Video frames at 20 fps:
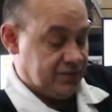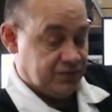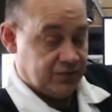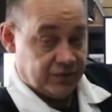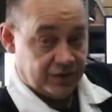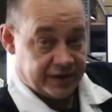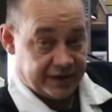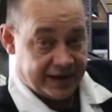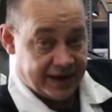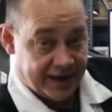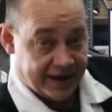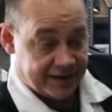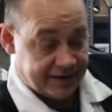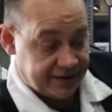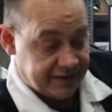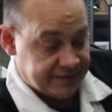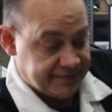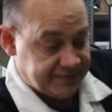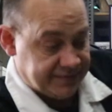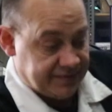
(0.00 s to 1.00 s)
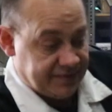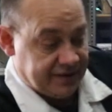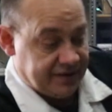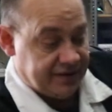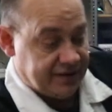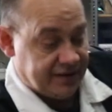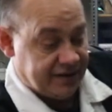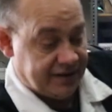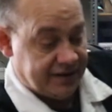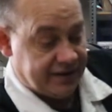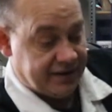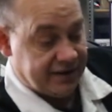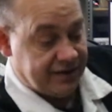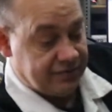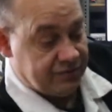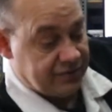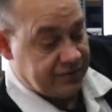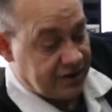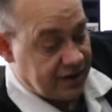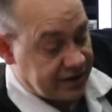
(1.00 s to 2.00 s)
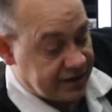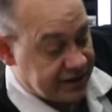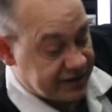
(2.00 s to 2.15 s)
we're in Canada. Our